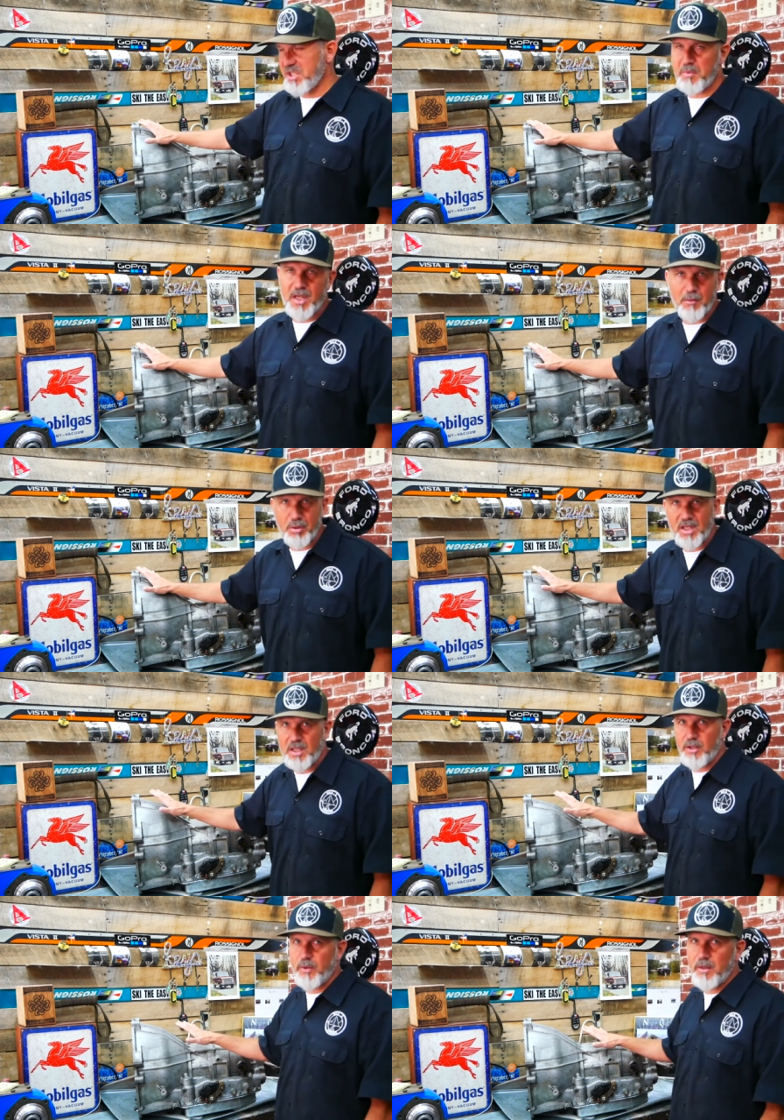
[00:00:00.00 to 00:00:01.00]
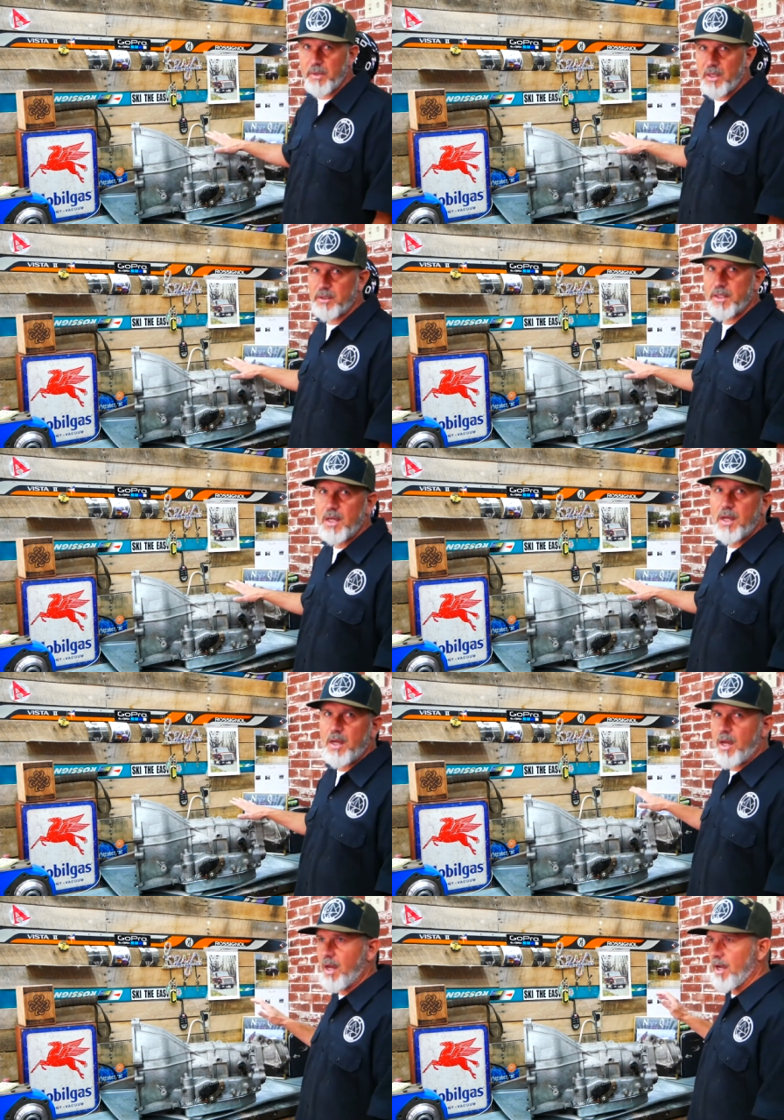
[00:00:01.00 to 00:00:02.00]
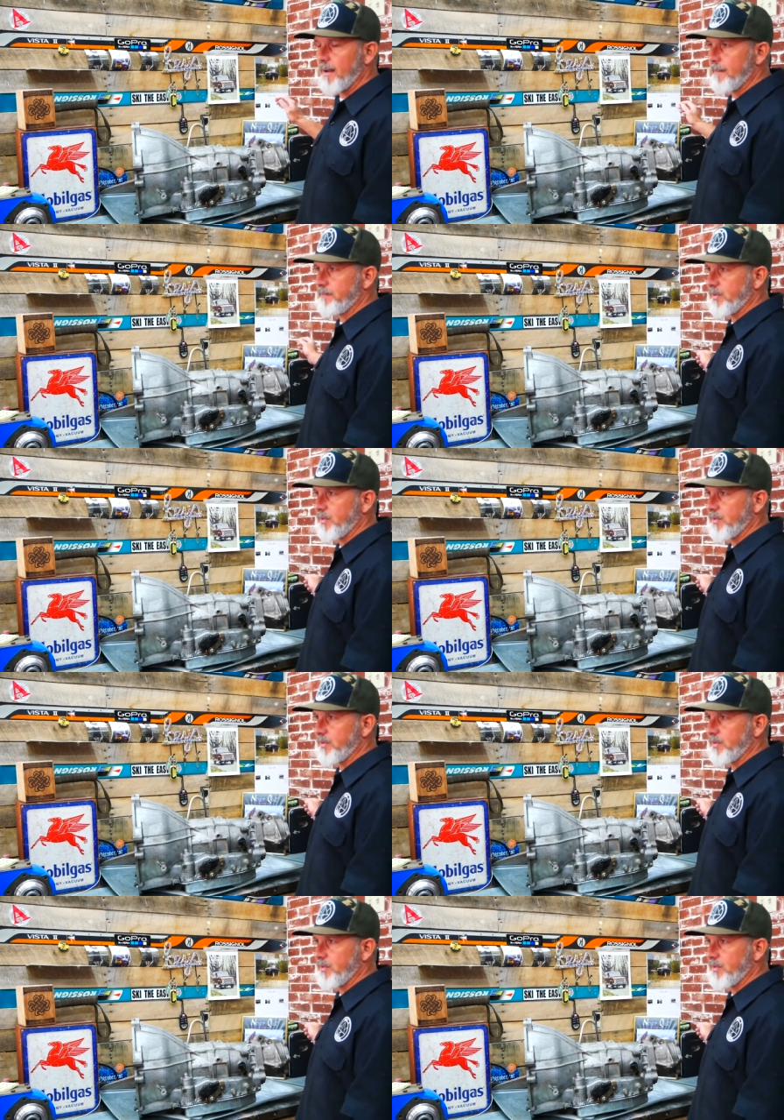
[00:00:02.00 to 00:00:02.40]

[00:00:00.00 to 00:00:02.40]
to be completely rebuilt, um,